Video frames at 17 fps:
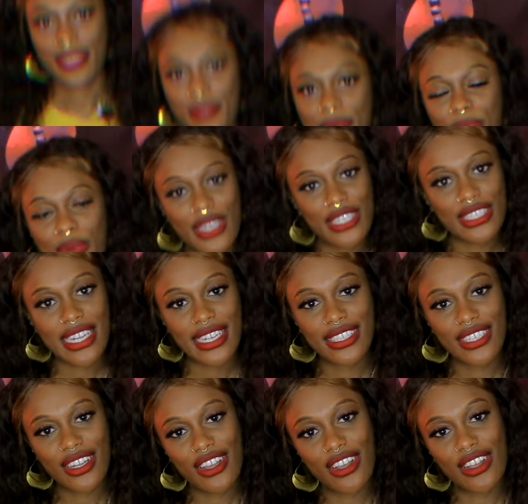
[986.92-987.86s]

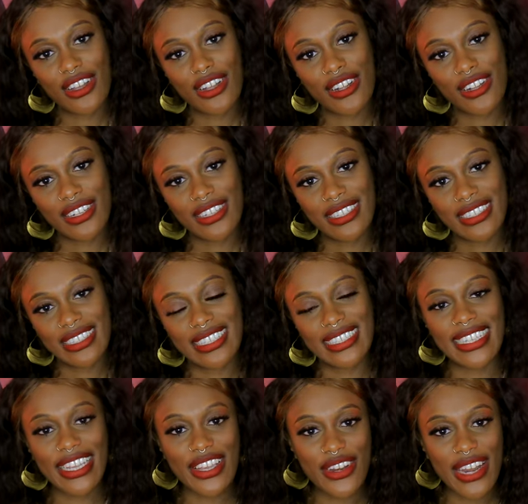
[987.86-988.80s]
Appreciate y'all
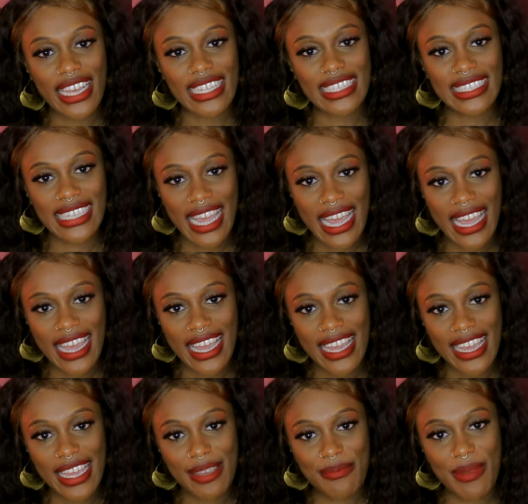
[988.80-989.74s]
see you next
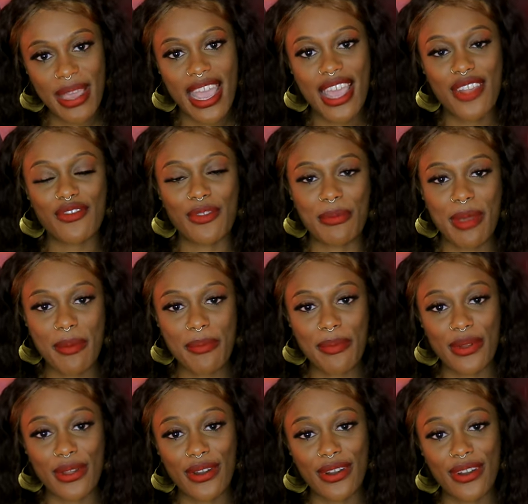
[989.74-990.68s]
time. And
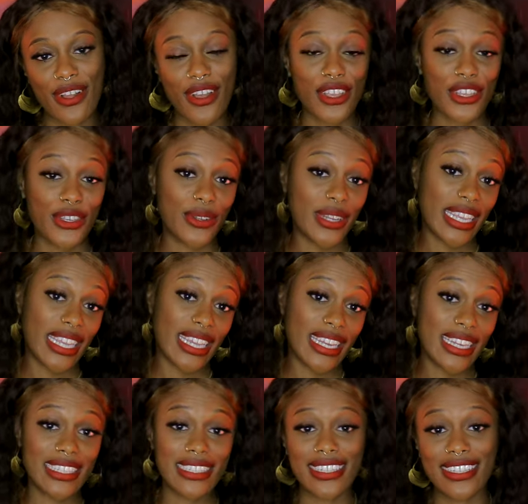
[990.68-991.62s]
remember, all you
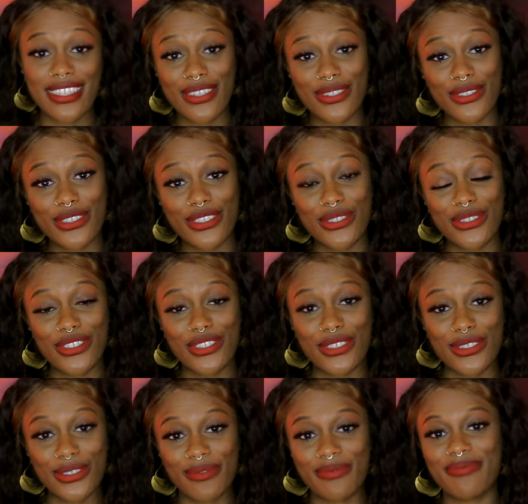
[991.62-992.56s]
need is a little
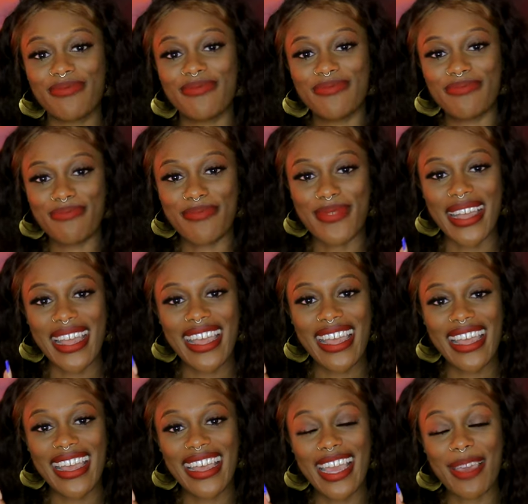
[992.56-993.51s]
juju.
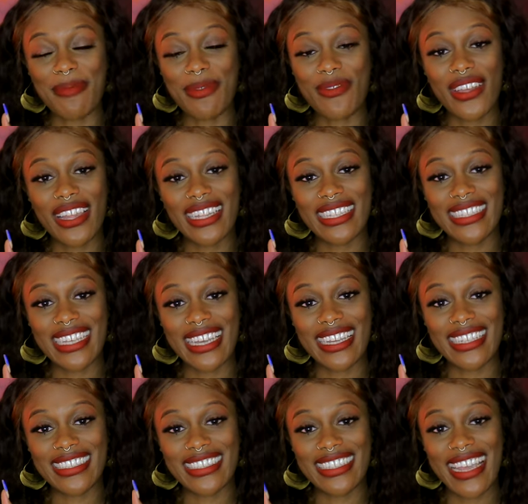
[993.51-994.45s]
Bye. Happy
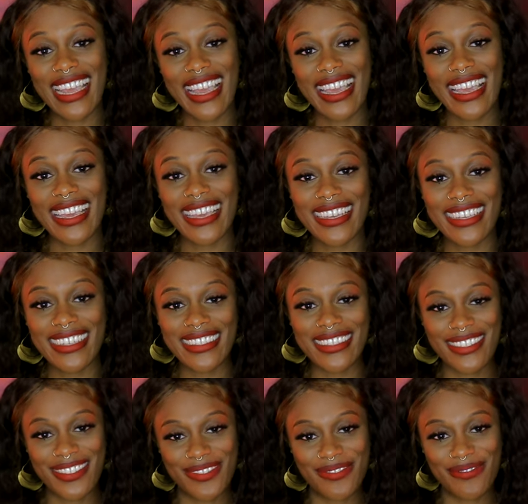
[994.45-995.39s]
Valentine's Day.
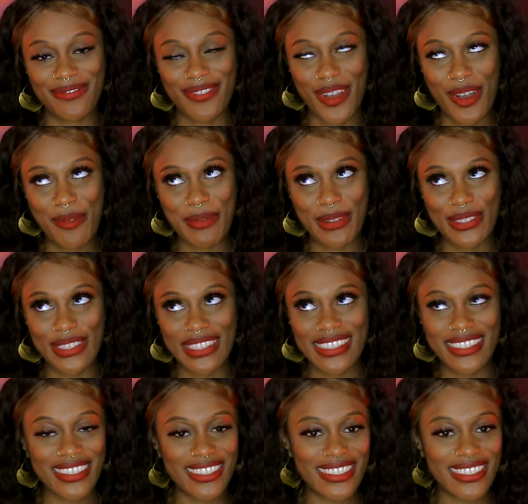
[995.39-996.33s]
Almost.